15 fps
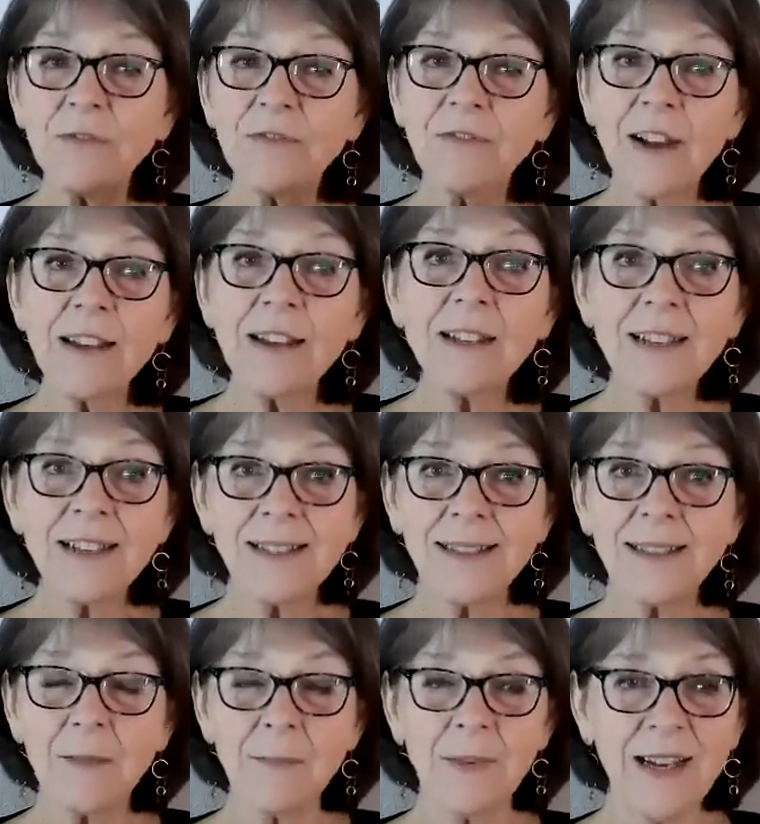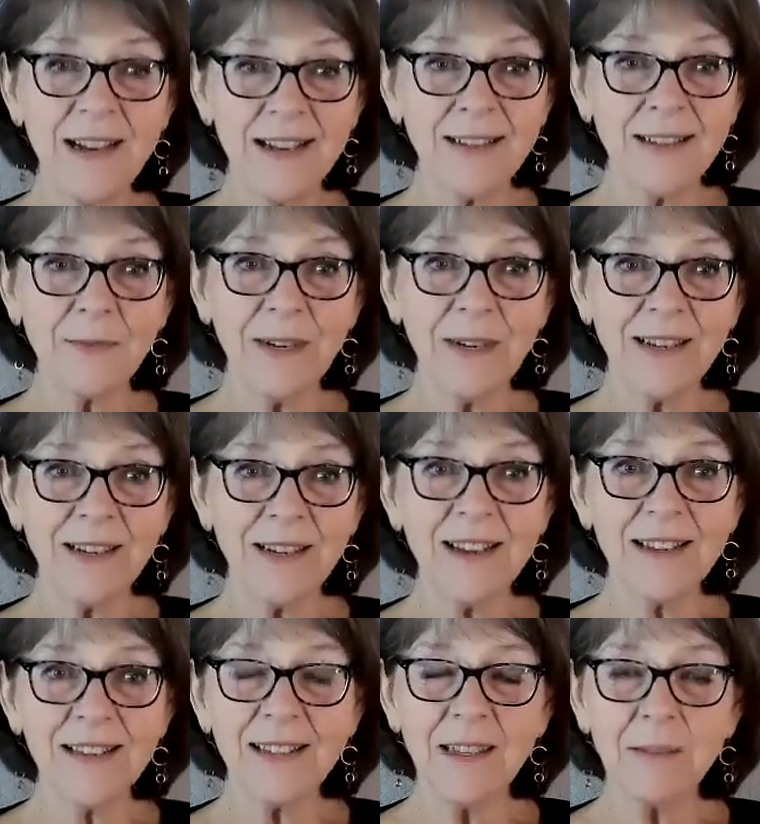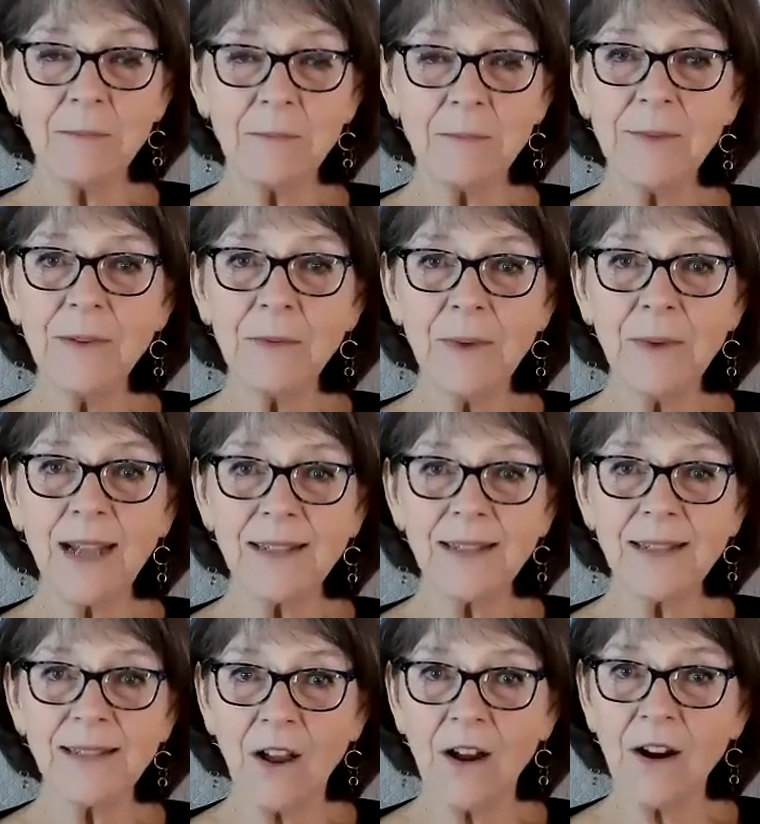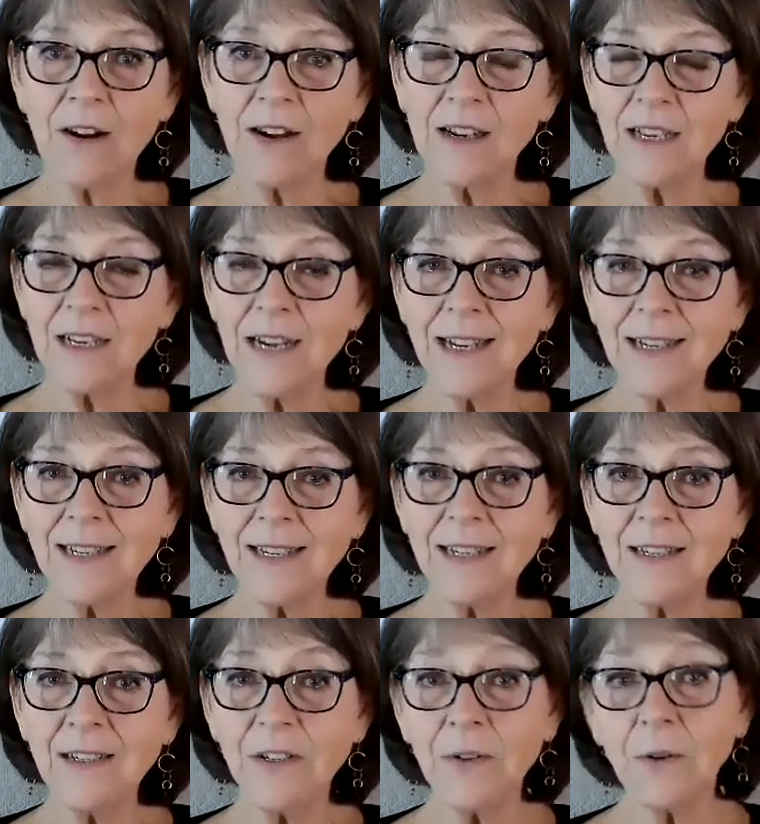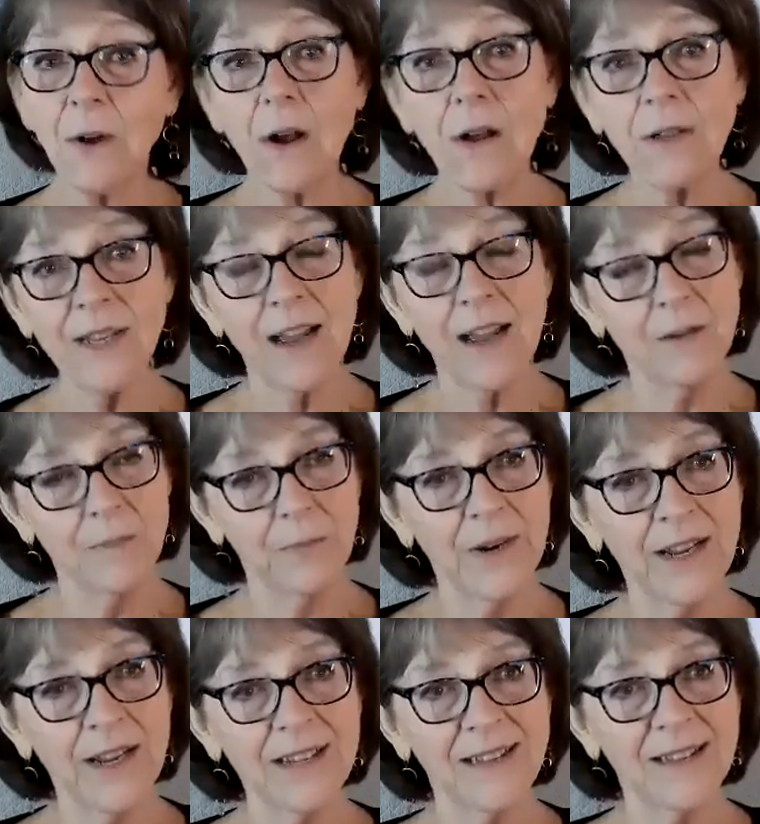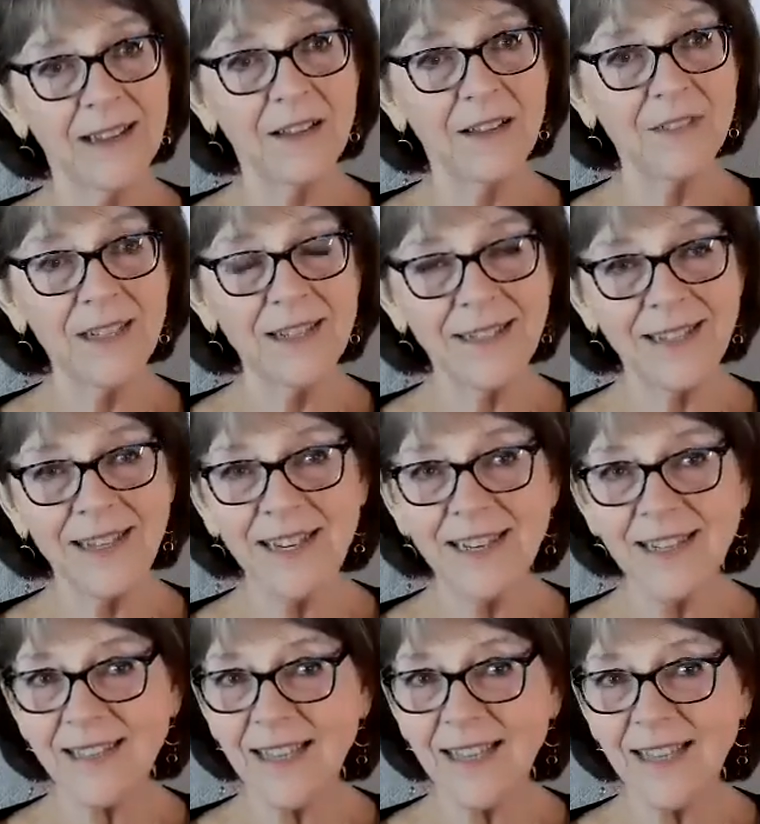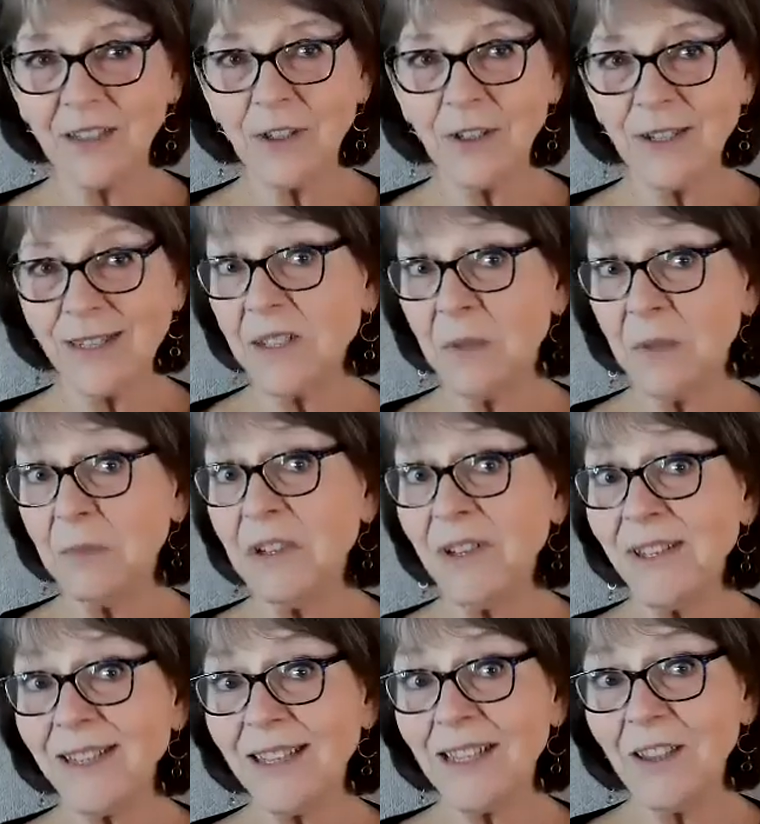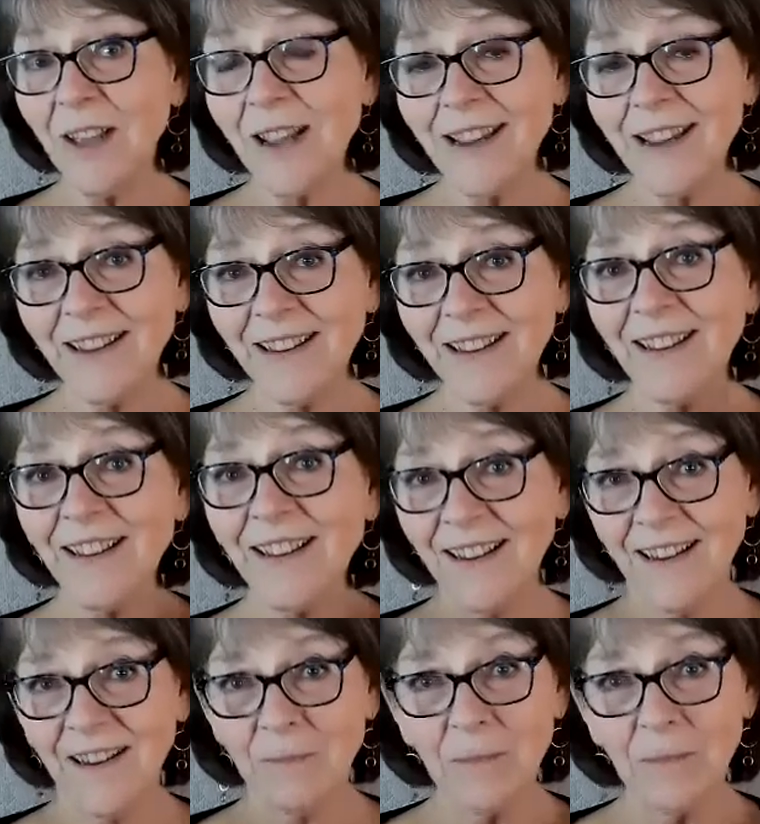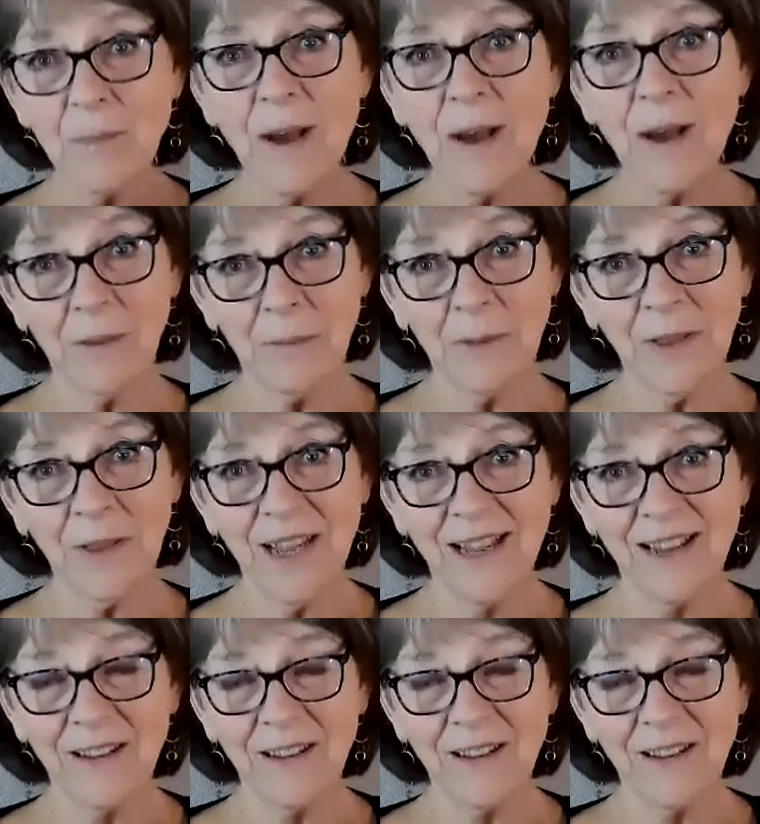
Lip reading: finally, somebody has to recognize that maybe the rats are connected to all the outbreaks of a disease that looks suspiciously like bubonic plague.